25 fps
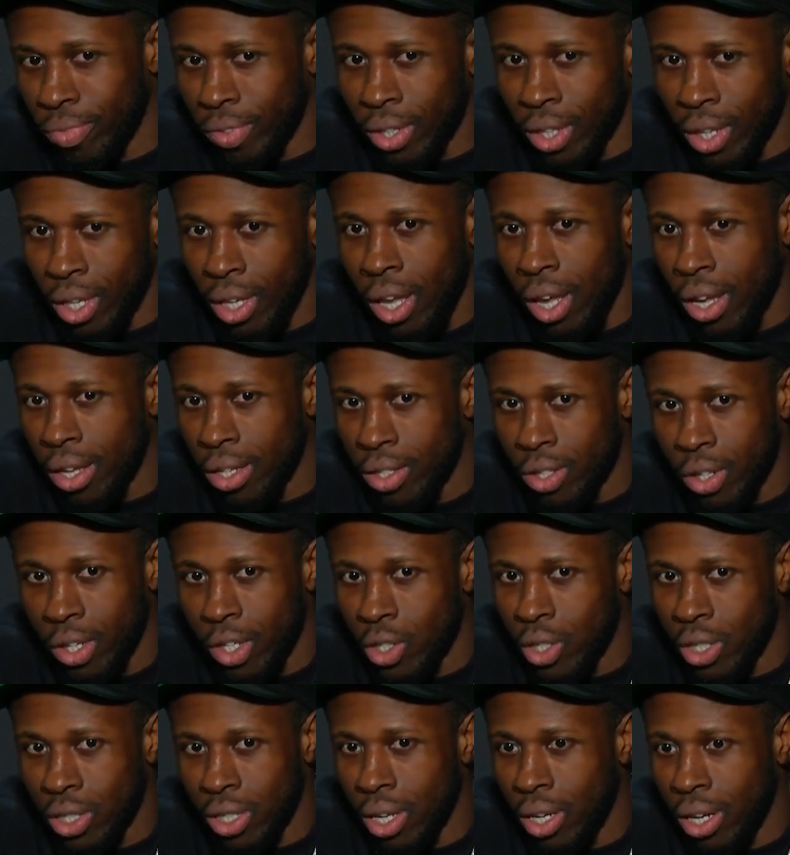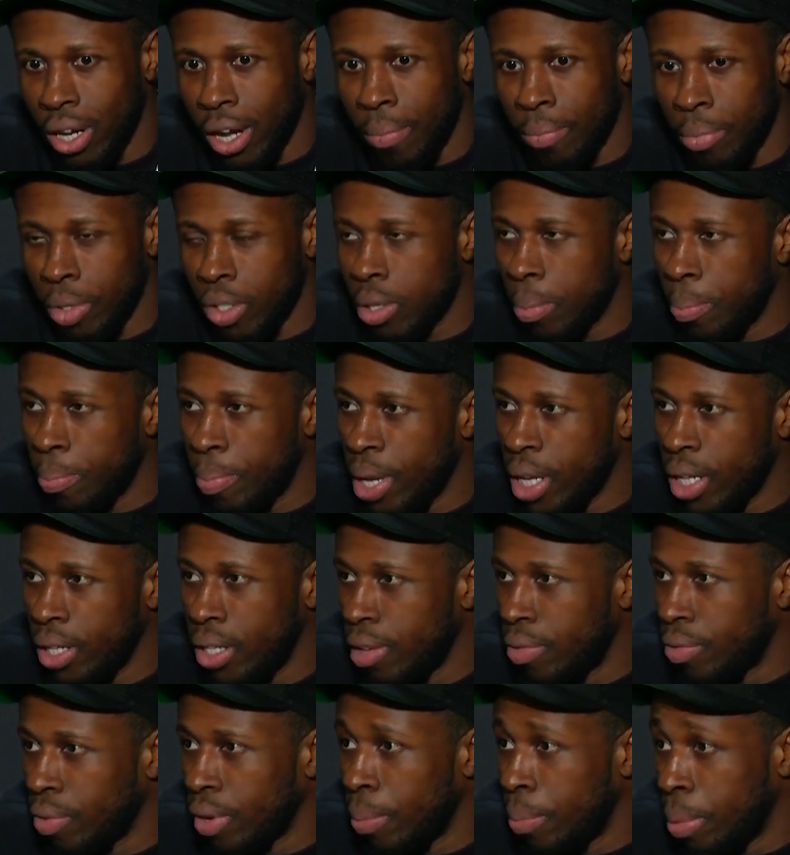yeah, so there's a ton. I'm just a big
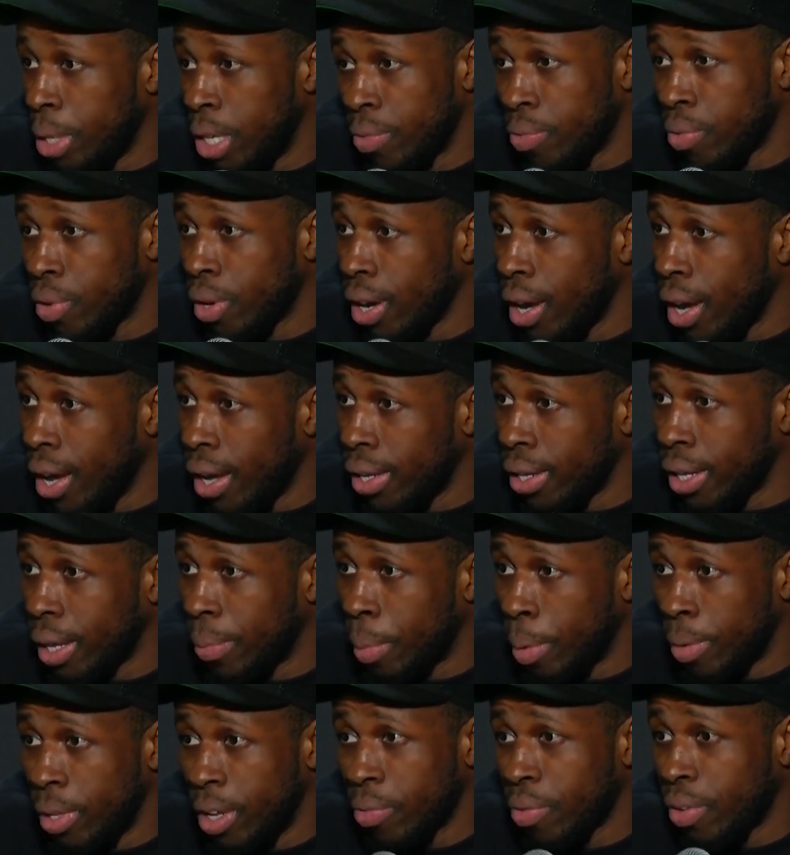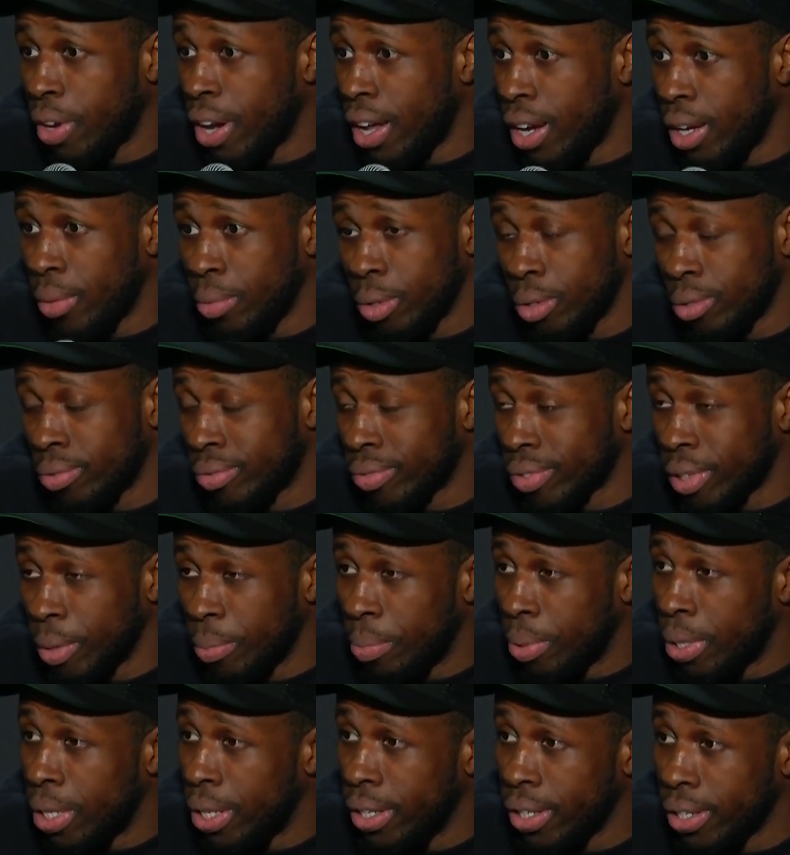different. I'm a different guy. I'm a different animal
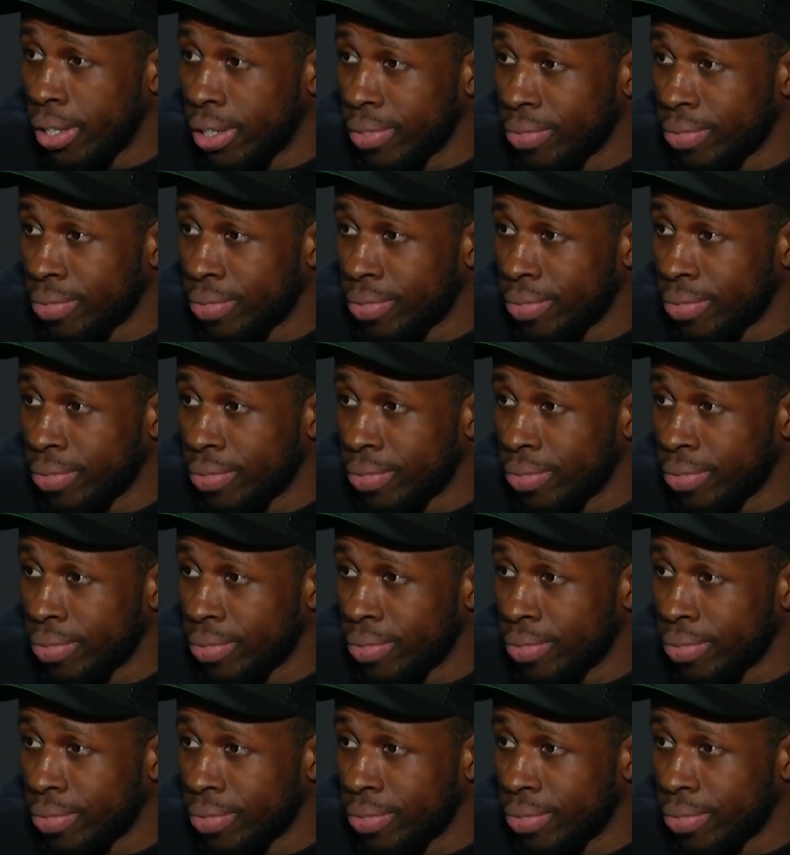completely.